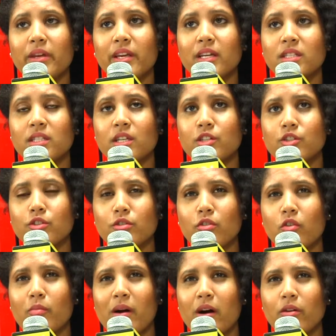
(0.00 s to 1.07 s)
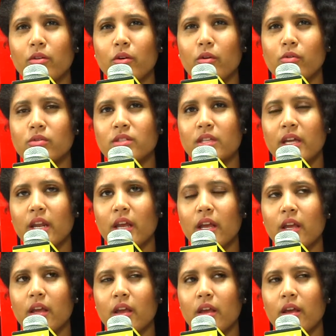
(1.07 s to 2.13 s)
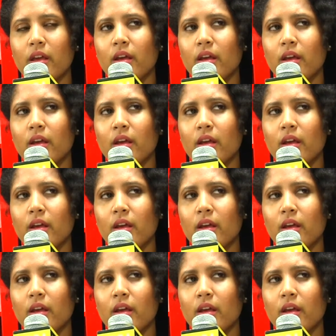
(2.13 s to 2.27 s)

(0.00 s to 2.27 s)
being intentional about goal setting.